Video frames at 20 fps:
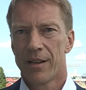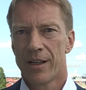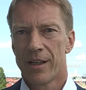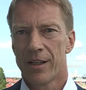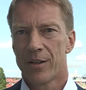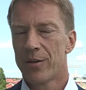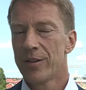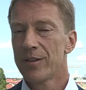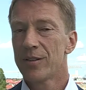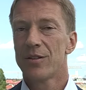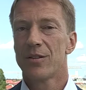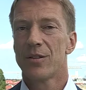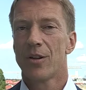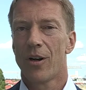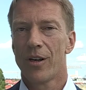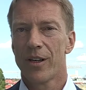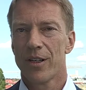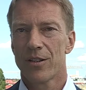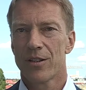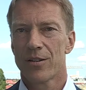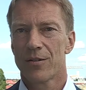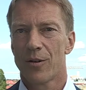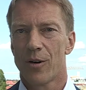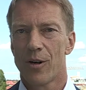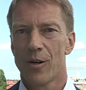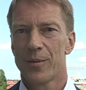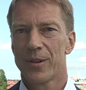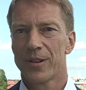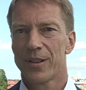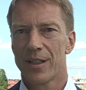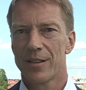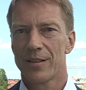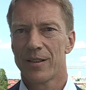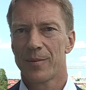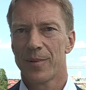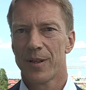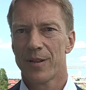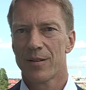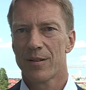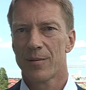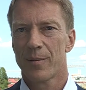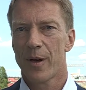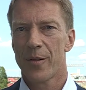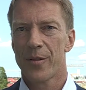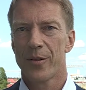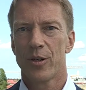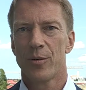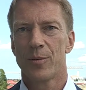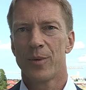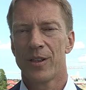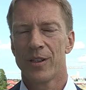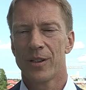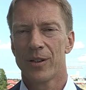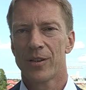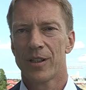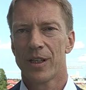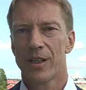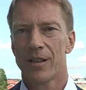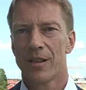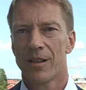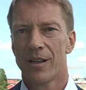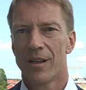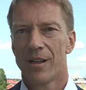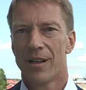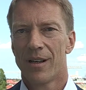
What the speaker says: increases knowledge for all participants about the European Union